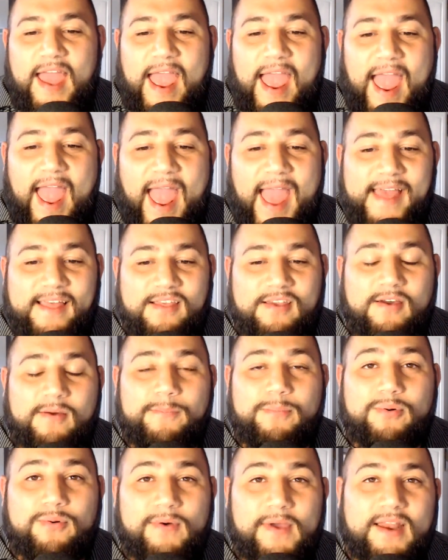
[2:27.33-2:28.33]
as
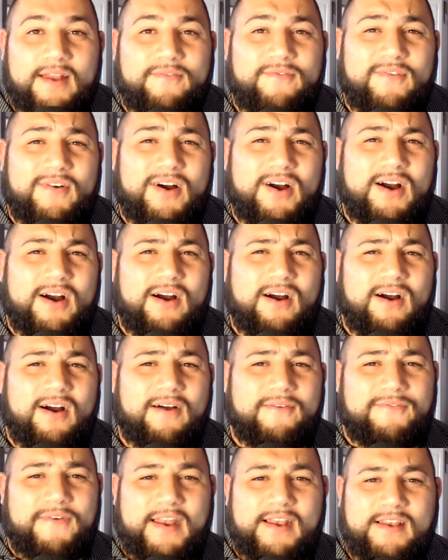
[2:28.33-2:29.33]
complete of an
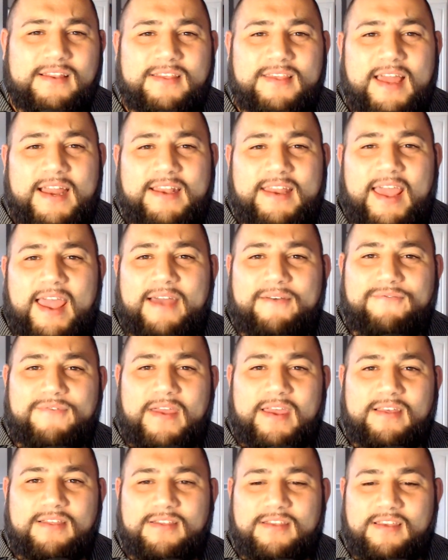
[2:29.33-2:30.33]
offense that they have
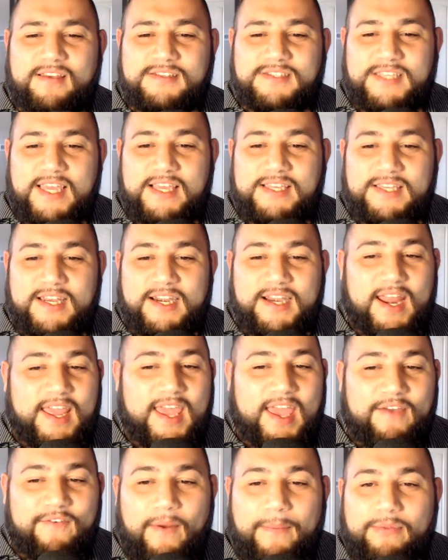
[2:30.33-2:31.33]
faced this season, and they
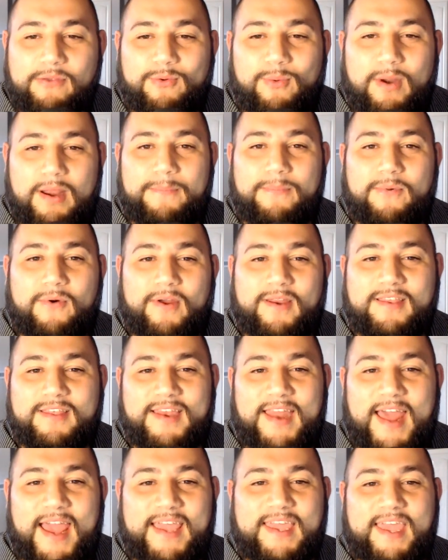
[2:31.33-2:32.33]
gave up 20 points in
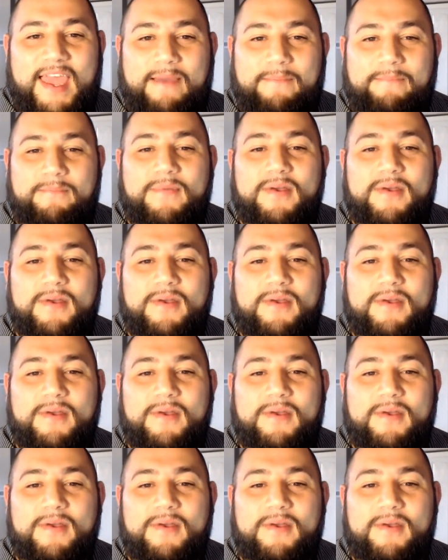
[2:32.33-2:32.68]
that game.